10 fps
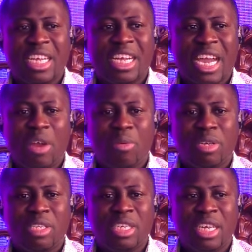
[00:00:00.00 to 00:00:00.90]

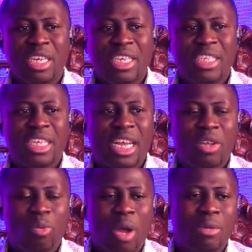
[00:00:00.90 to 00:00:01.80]
Character is
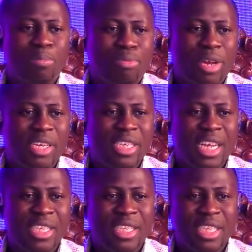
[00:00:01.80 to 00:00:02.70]
like what?
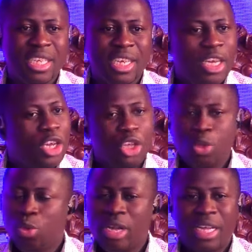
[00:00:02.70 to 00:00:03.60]
Pregnancy.
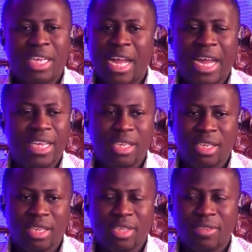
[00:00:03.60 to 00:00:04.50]
You can't hide it.
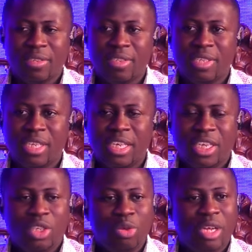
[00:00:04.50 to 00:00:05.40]

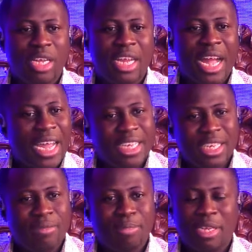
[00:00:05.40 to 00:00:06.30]
You can hide
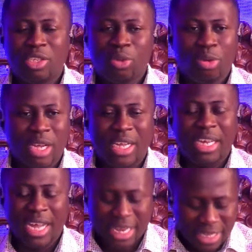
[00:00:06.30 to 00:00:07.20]
it, but you can't
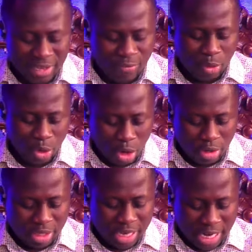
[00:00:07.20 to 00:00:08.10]
hide it for a
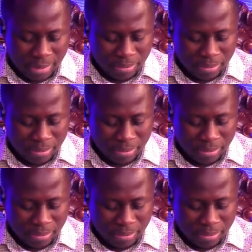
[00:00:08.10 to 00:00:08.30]
long time.